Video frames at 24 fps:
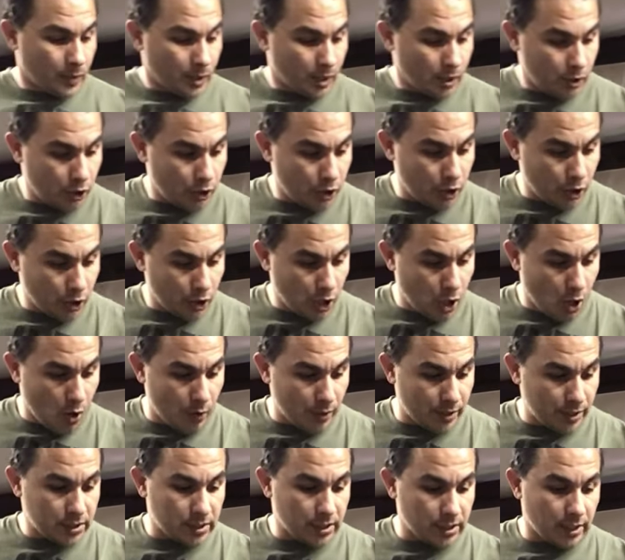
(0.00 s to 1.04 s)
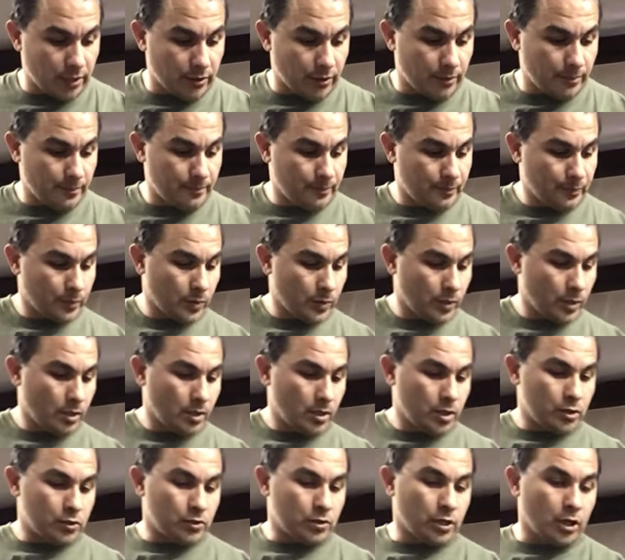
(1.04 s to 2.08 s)
You're going to go in the center.
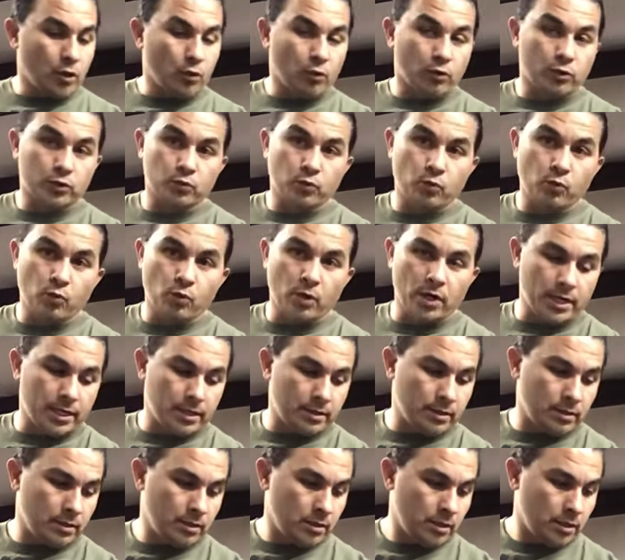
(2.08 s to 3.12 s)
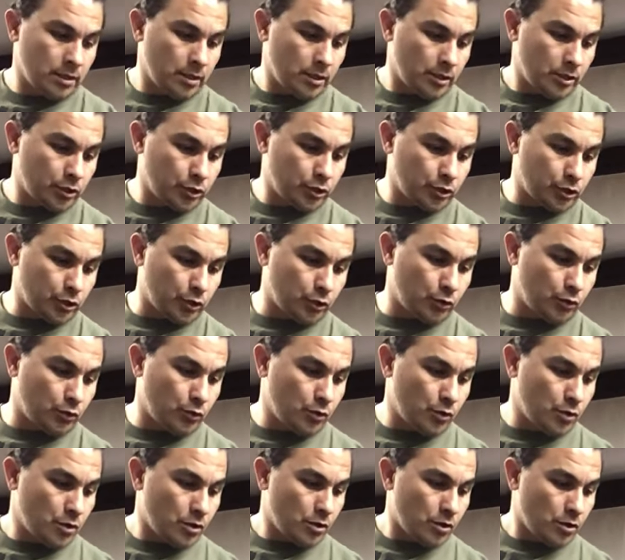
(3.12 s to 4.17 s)
So in other words, 1, 2,
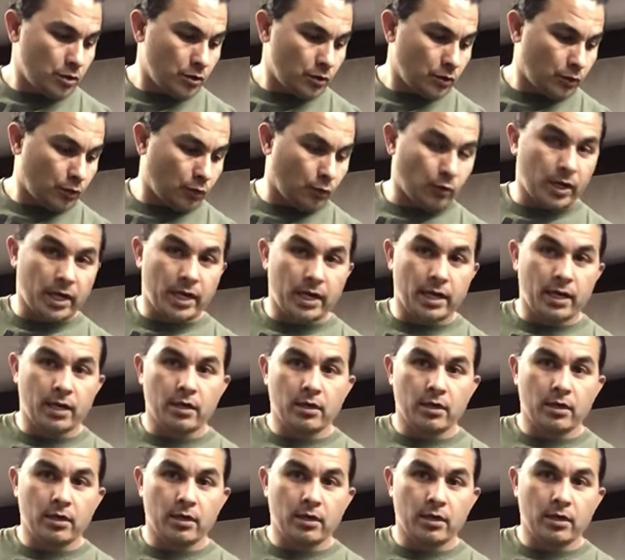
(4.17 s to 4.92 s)
3.